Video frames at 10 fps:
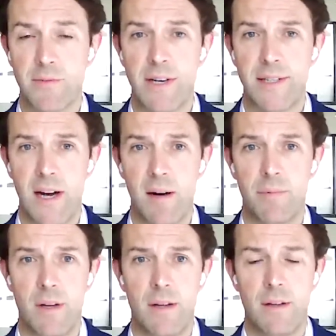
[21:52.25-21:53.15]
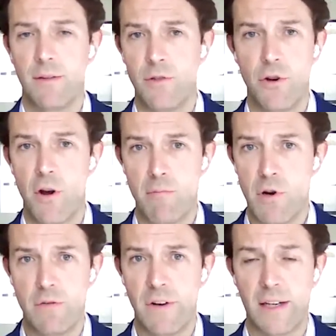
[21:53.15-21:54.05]
went up, you're not
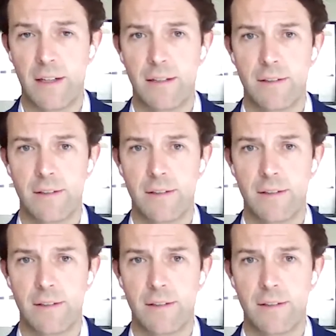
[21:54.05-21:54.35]
moving.